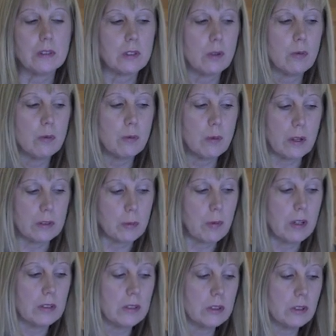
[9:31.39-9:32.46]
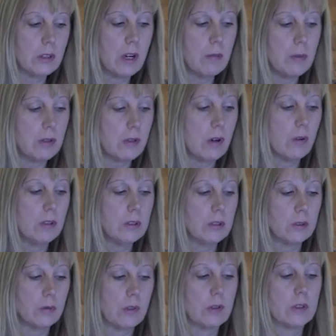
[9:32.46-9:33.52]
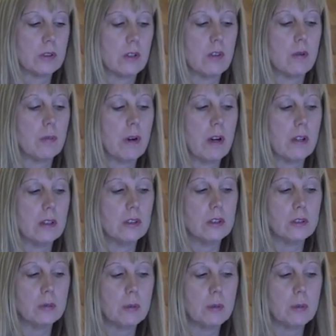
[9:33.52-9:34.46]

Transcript: So as a practitioner, I almost always just focus on the brown issues,